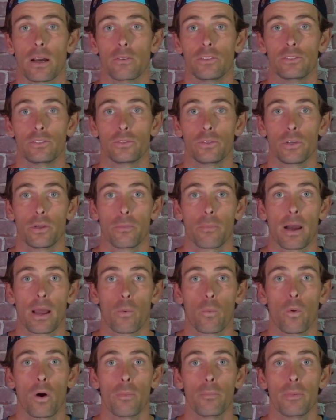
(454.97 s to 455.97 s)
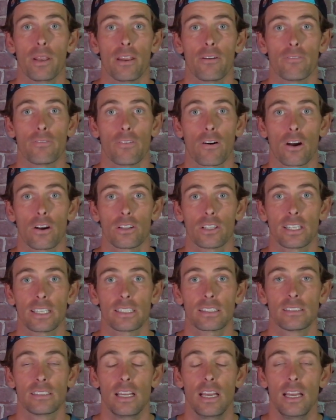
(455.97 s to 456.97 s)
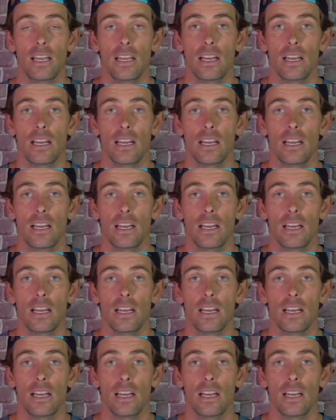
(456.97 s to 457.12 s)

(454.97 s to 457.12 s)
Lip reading: was doing my 1 minute fartlegs,